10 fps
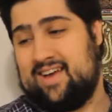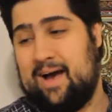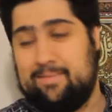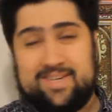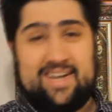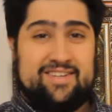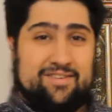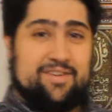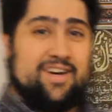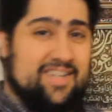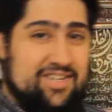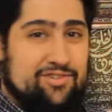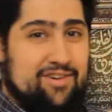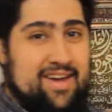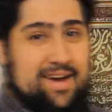I'm telling you guys
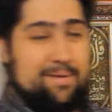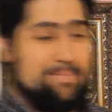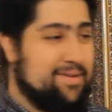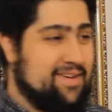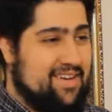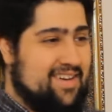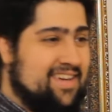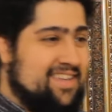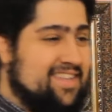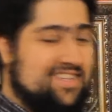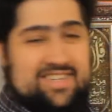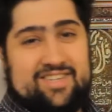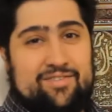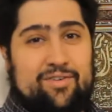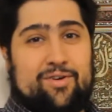straight up this
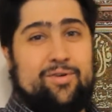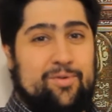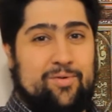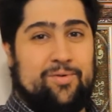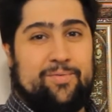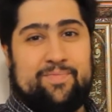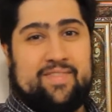is not cool.